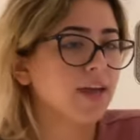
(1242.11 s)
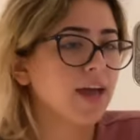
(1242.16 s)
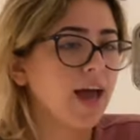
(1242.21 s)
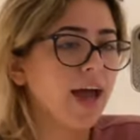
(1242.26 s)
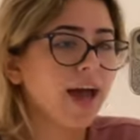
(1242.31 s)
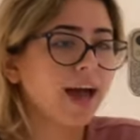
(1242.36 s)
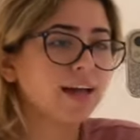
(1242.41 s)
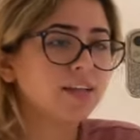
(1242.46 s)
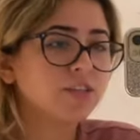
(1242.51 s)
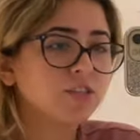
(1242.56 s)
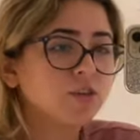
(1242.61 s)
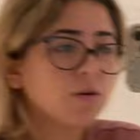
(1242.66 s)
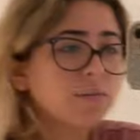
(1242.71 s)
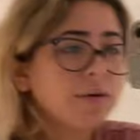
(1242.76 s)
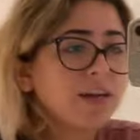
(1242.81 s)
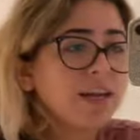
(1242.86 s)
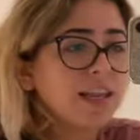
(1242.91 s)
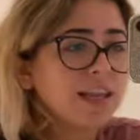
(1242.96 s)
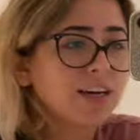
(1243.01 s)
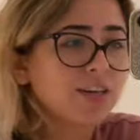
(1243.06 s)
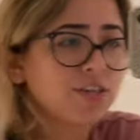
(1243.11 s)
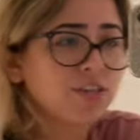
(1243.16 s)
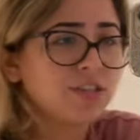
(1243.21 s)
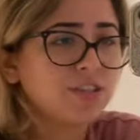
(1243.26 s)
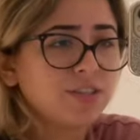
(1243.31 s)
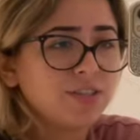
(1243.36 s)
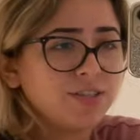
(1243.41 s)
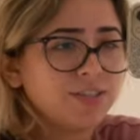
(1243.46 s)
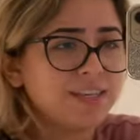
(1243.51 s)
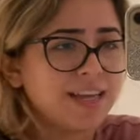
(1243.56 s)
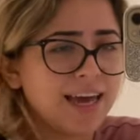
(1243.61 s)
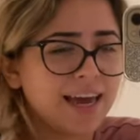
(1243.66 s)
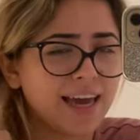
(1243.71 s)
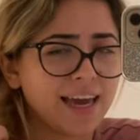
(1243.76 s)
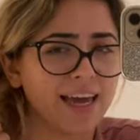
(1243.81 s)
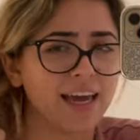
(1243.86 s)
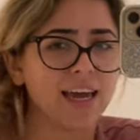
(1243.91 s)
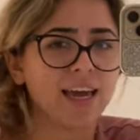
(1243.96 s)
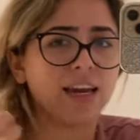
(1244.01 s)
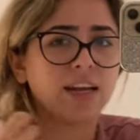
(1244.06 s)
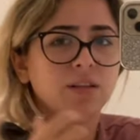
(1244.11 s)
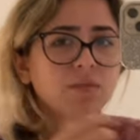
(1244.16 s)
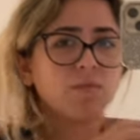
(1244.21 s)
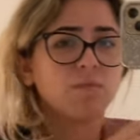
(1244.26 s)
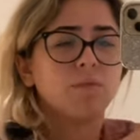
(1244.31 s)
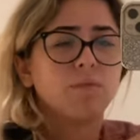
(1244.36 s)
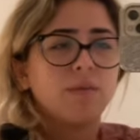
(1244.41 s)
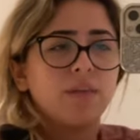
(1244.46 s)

had so many lectures today and